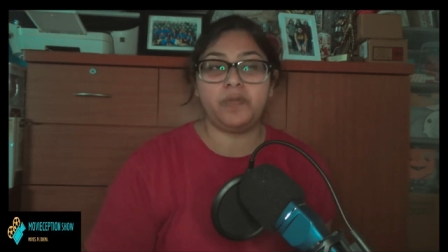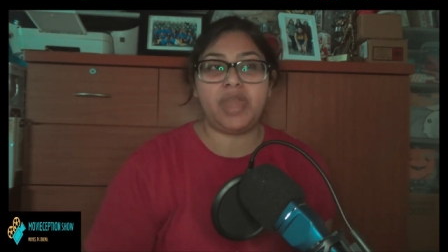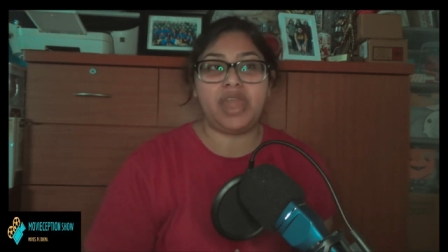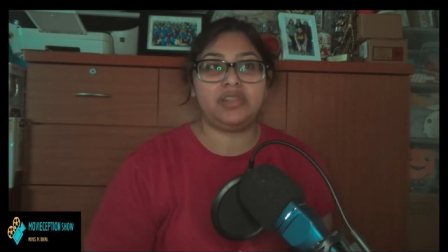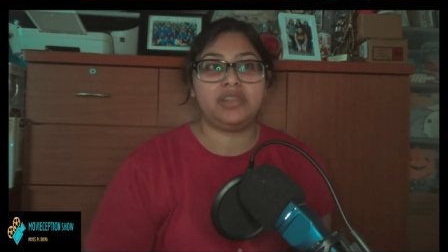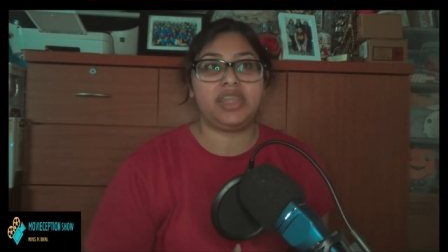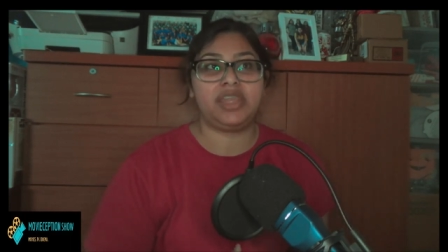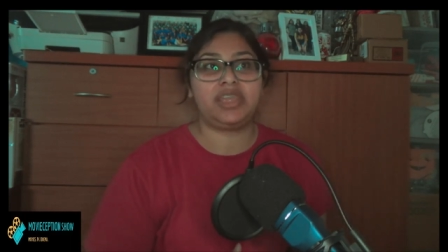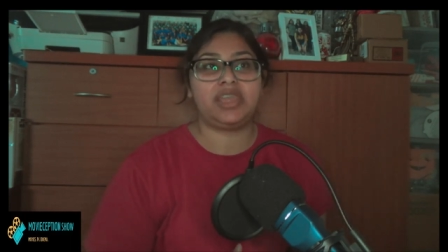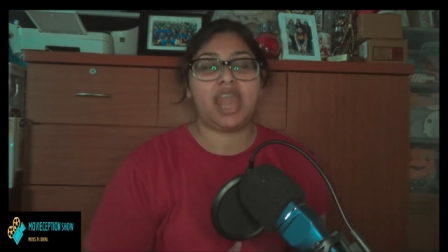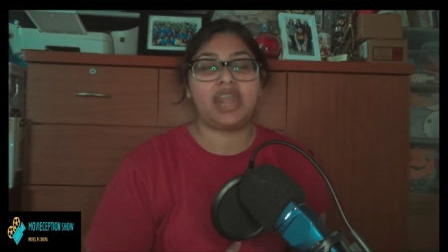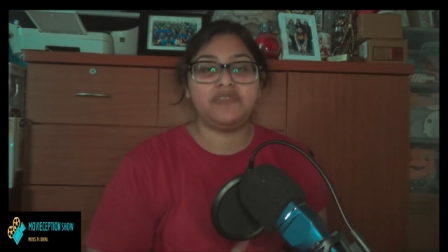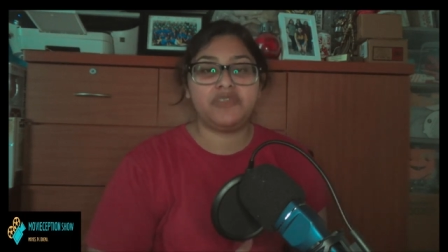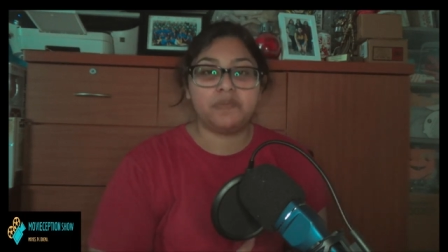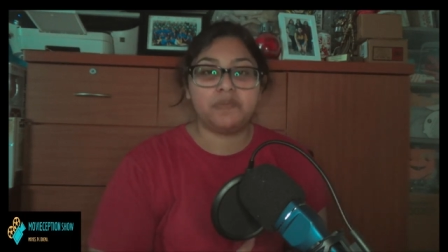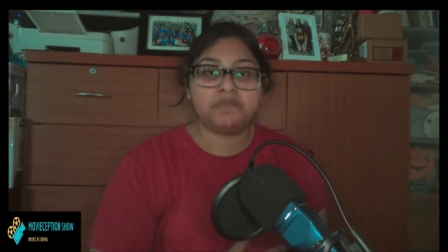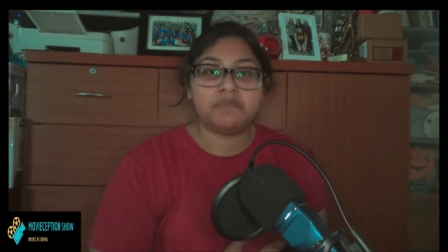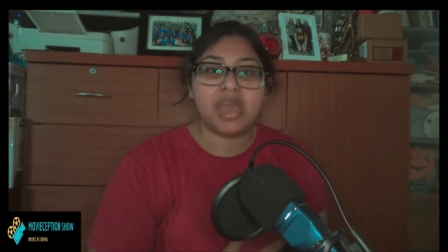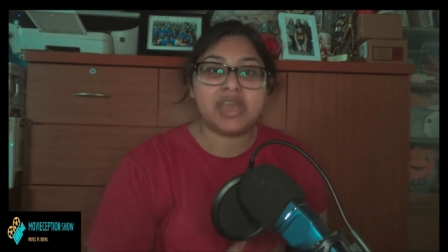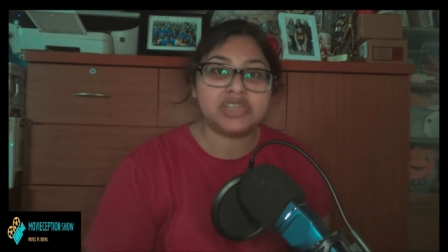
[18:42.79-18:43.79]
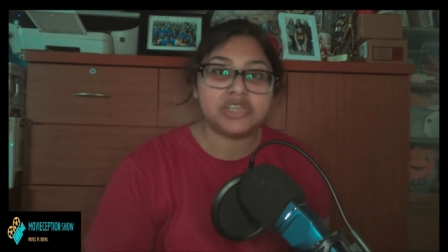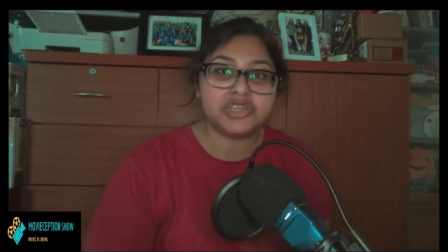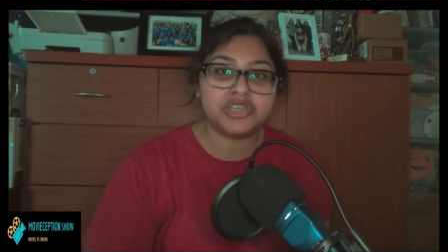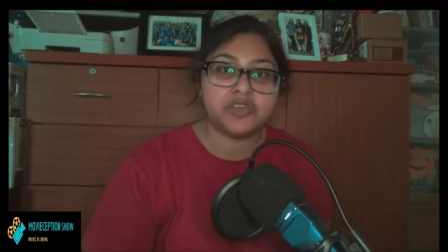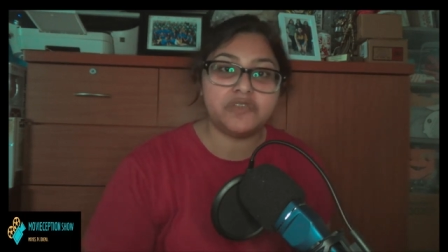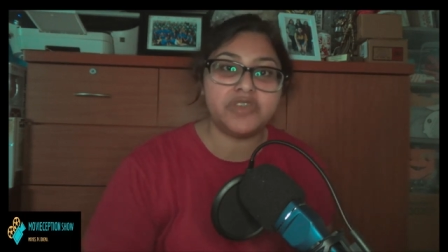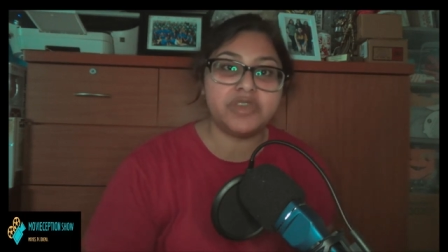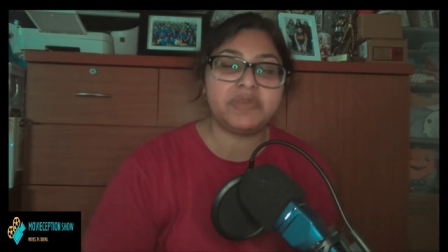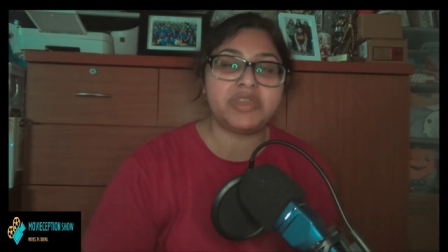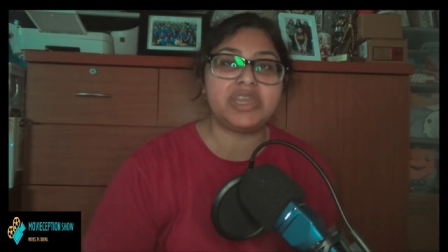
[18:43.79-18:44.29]
and like kind of the message
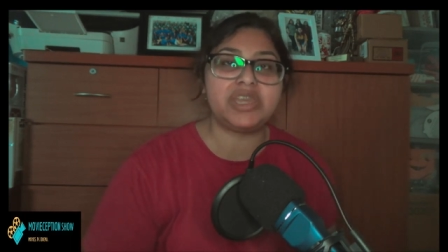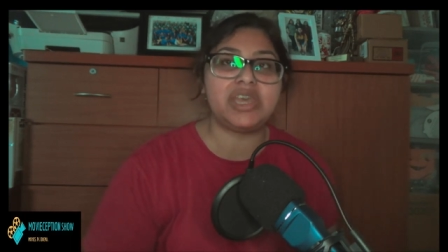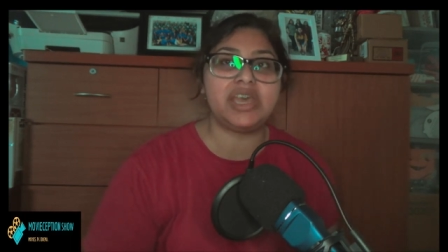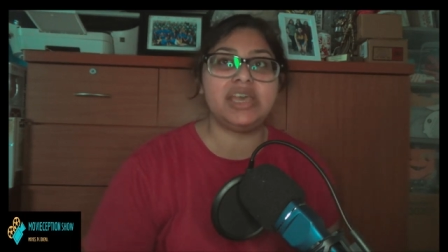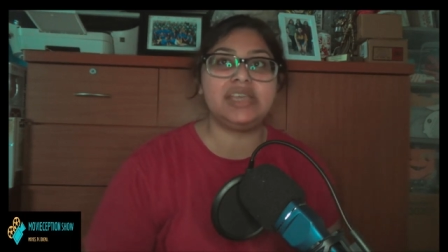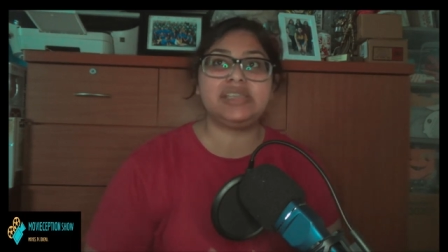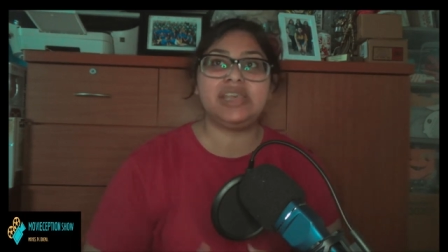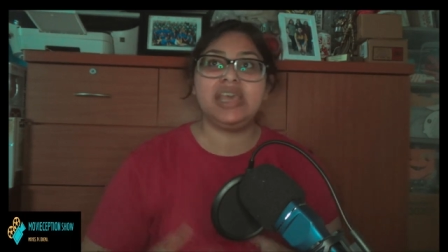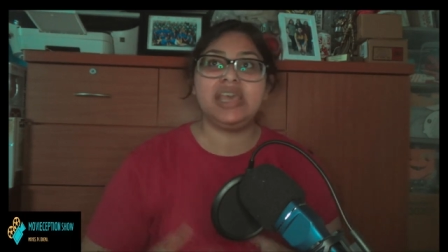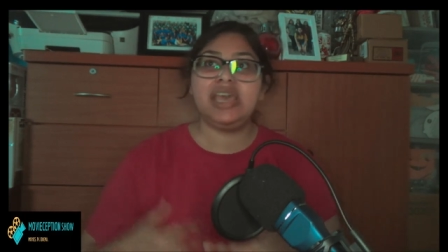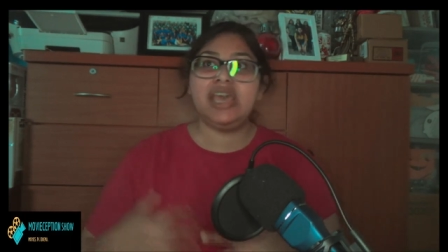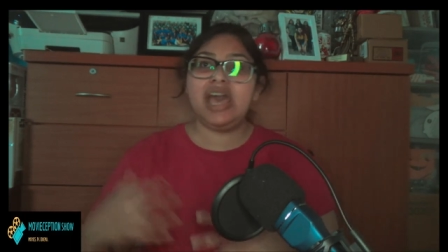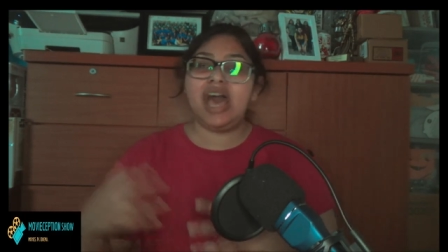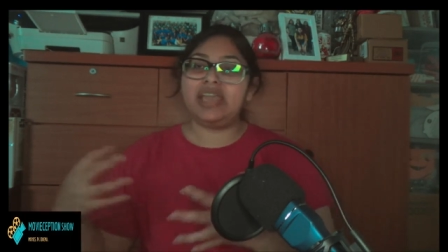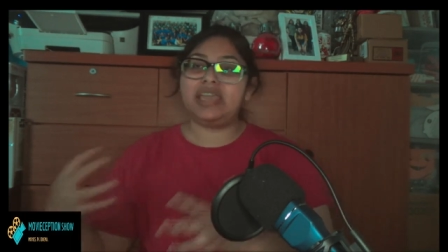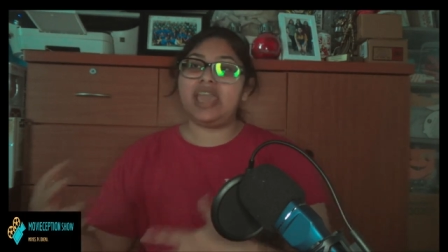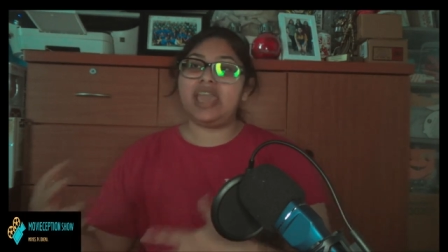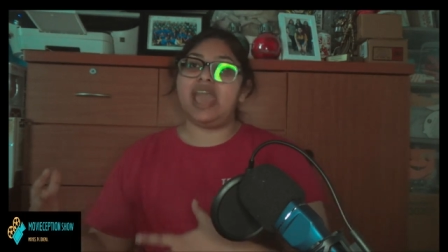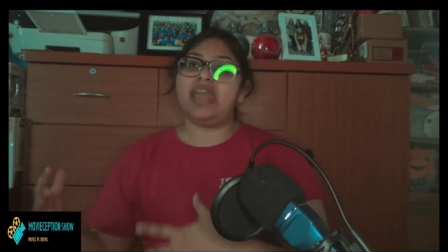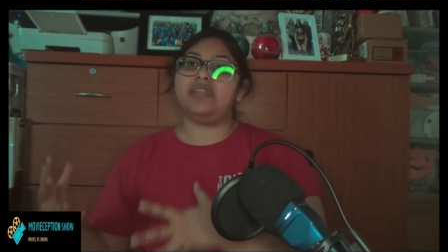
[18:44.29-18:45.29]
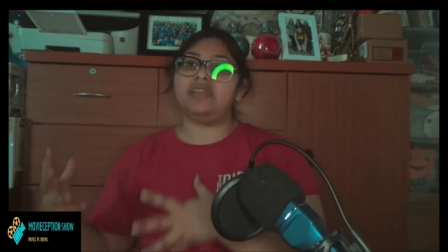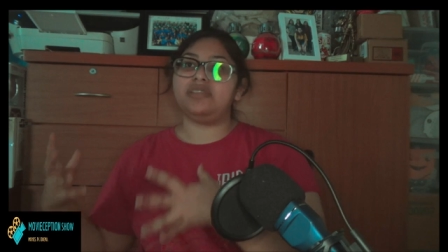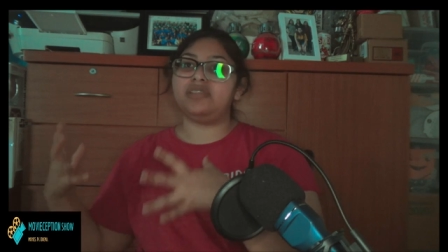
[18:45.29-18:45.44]
of it, because again,